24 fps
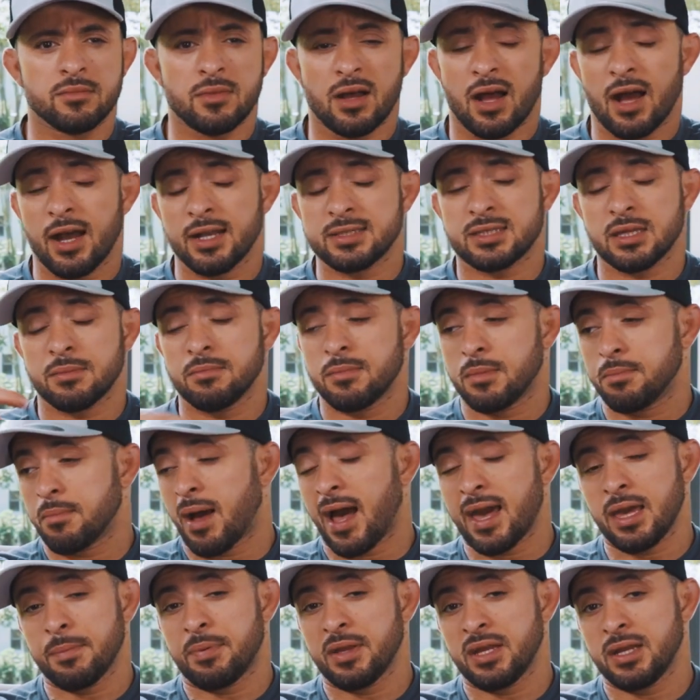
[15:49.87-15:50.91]
honestly, in
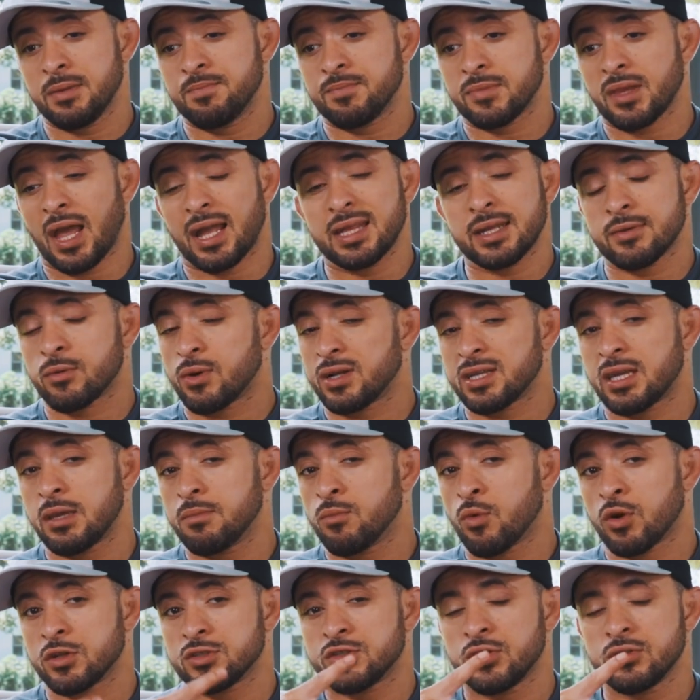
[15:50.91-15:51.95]
my opinion, I never want to keep
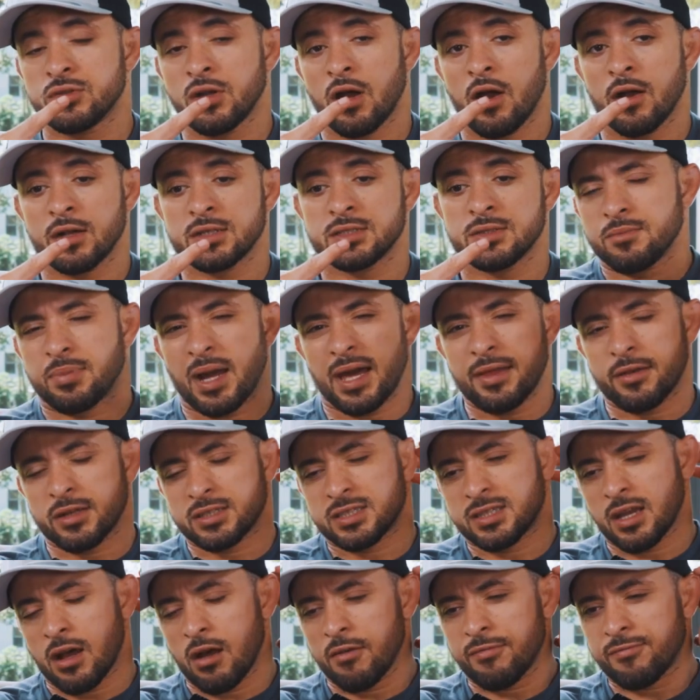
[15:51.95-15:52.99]
more than 2 dogs by
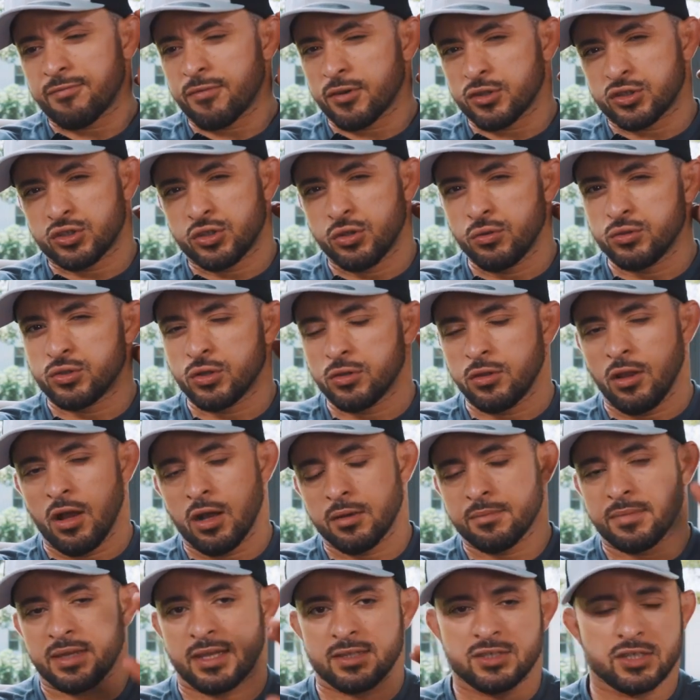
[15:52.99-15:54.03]
themselves for too
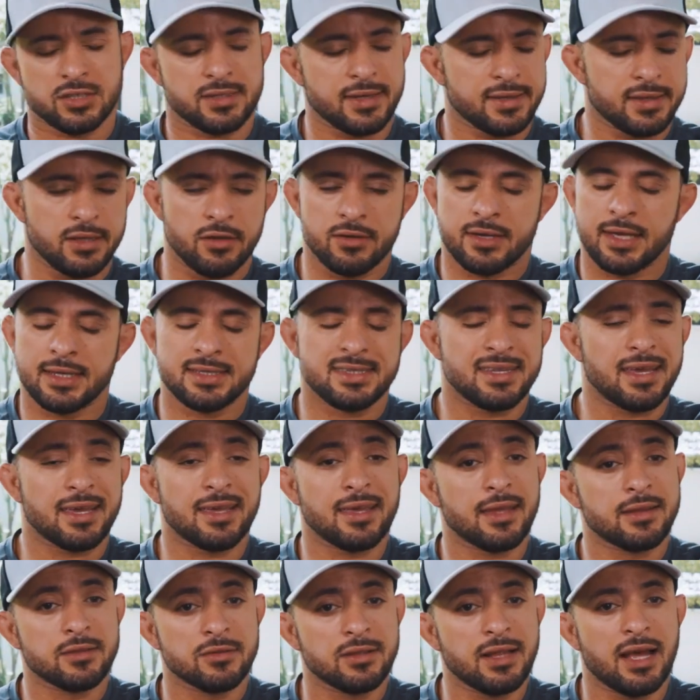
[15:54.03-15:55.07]
long, because just like little kids, they can
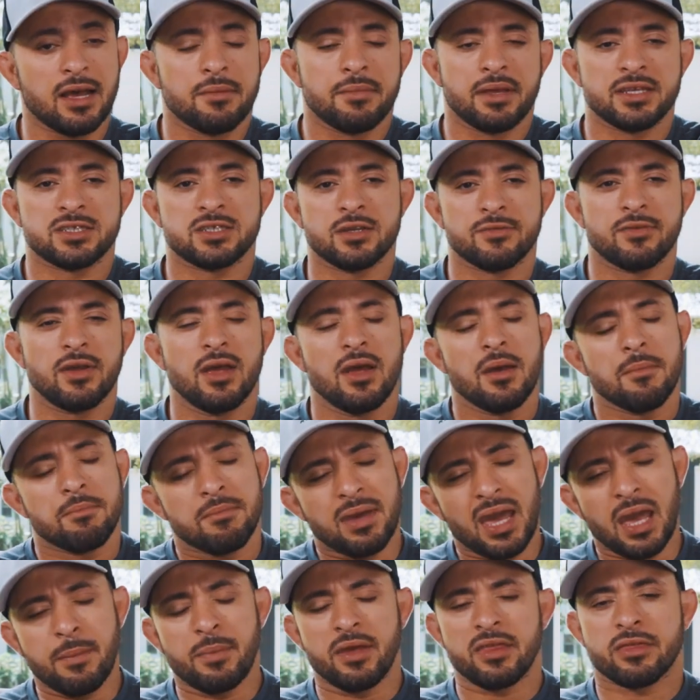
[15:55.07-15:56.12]
get into a lot of mischief.
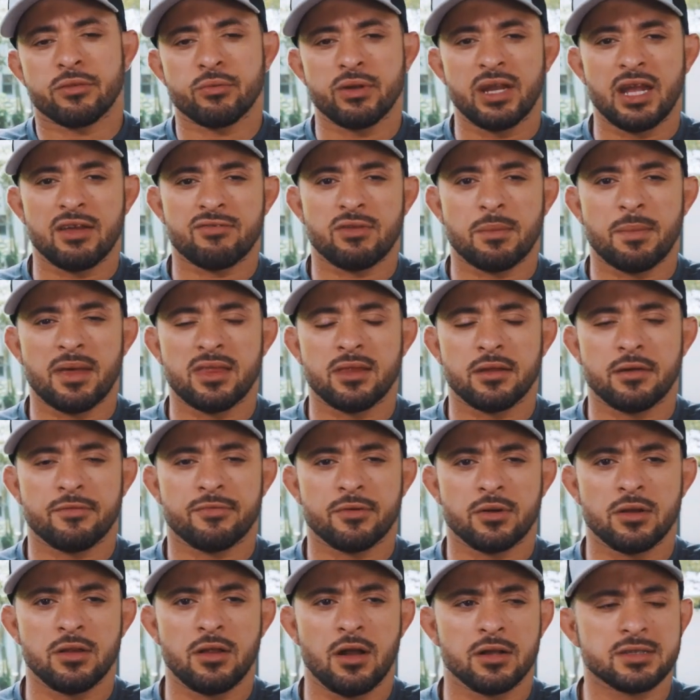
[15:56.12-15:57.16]
Maybe 3 if they've been there
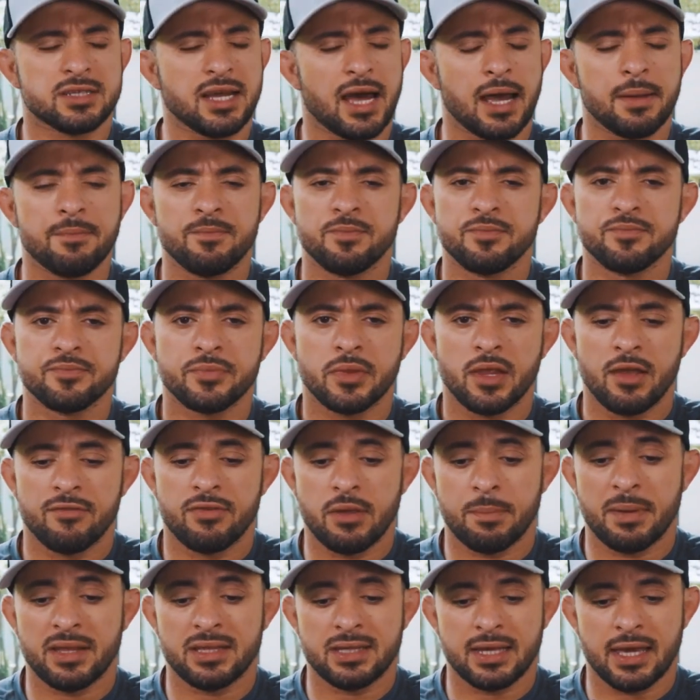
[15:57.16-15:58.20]
for a long time, if
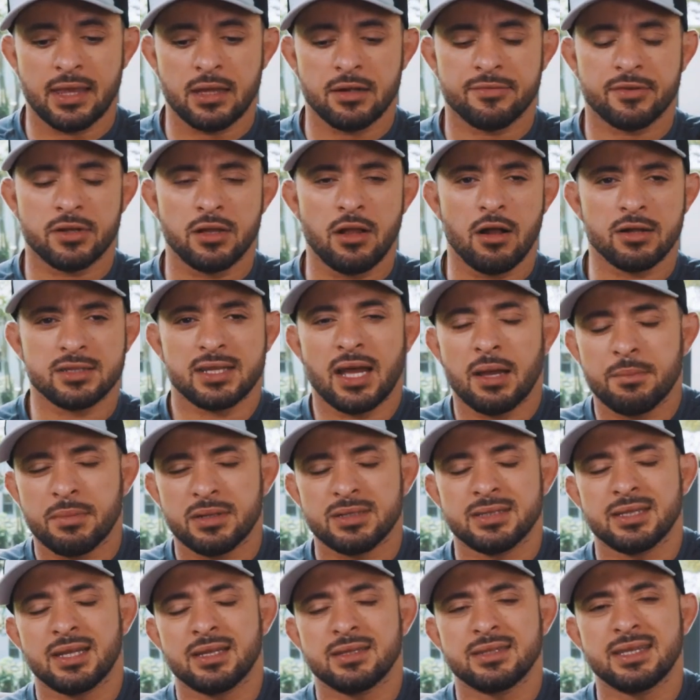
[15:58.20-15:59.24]
they've been together for a long time,
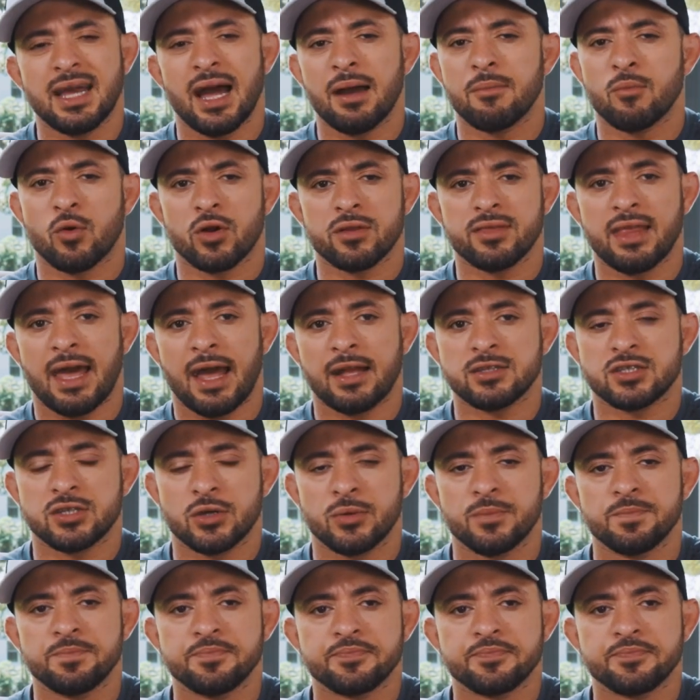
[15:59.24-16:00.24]
but not more than that. So